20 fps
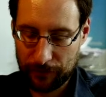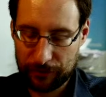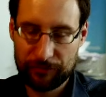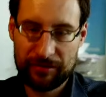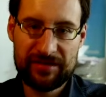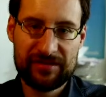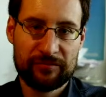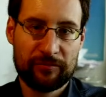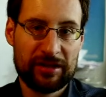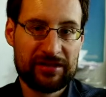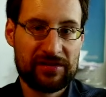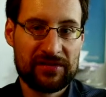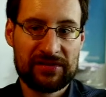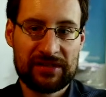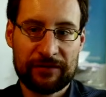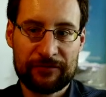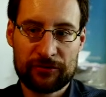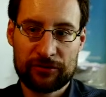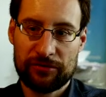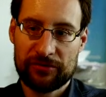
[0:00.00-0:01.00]
reason, right? The
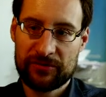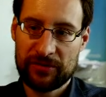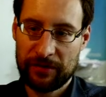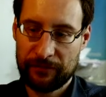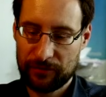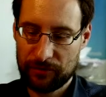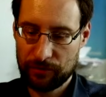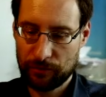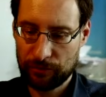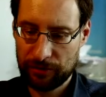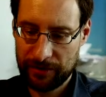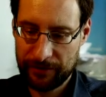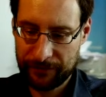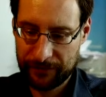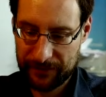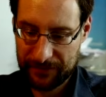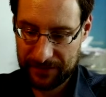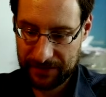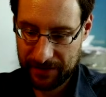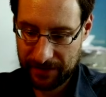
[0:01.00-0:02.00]
stuff should also have a goal.
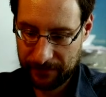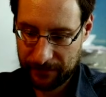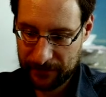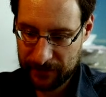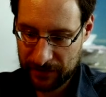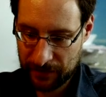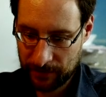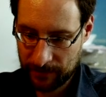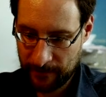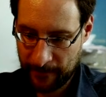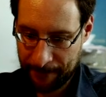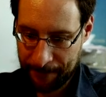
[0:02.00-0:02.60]
If the